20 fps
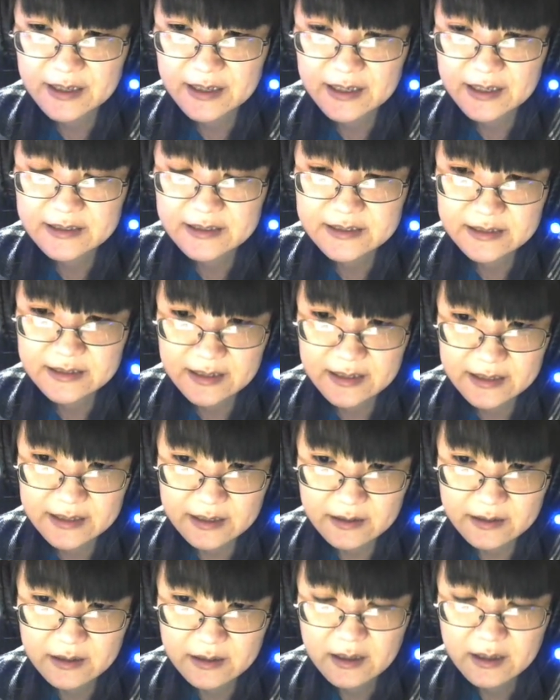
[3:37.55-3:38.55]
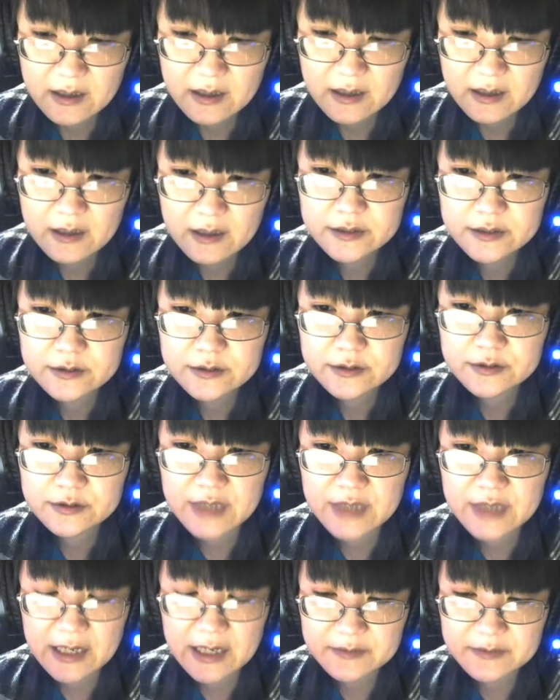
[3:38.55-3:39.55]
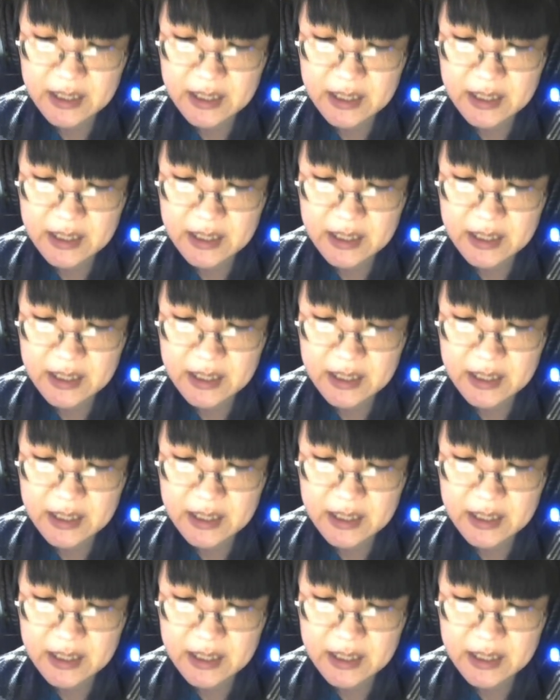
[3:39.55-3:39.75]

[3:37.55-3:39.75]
Mieta to a certain extent to kind of